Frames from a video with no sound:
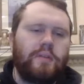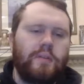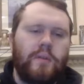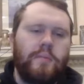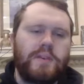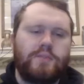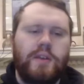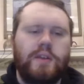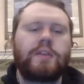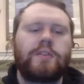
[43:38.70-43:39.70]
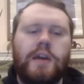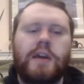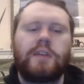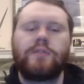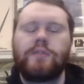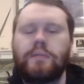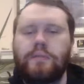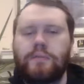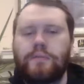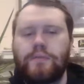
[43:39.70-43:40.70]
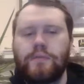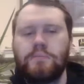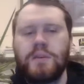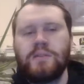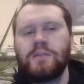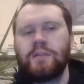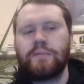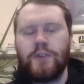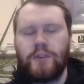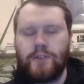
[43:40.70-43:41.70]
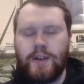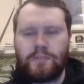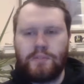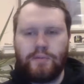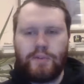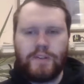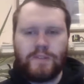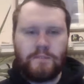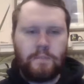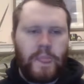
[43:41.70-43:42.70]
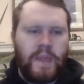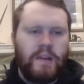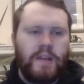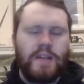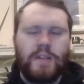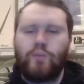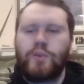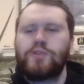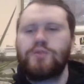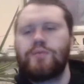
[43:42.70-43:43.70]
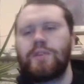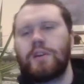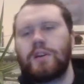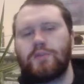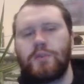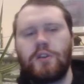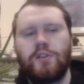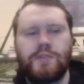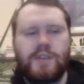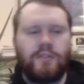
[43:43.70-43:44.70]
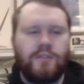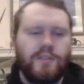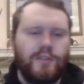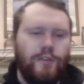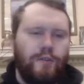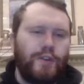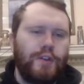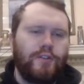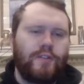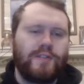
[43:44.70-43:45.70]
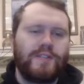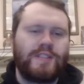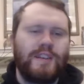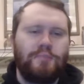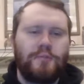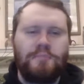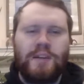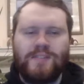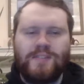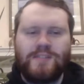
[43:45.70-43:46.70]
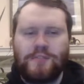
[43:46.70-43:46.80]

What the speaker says: the best way that he could handle it for me and for other X-Men fans. What did you think as we close out this overly long supplemental